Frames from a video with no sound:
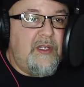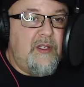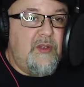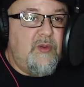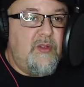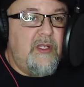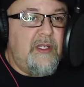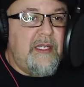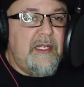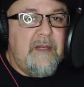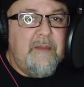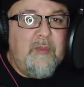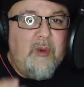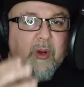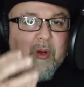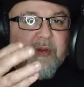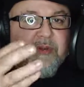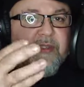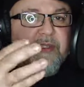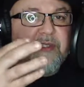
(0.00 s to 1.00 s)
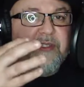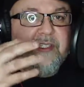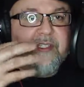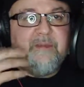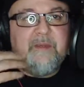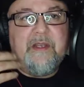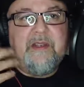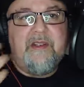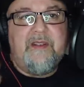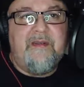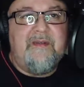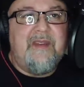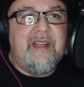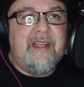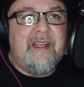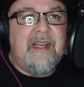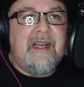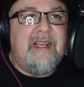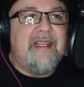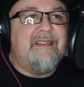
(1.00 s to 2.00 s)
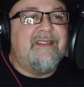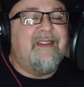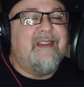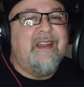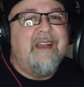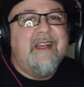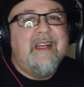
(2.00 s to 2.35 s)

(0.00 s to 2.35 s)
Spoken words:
you look at molds, and you see special effect guys,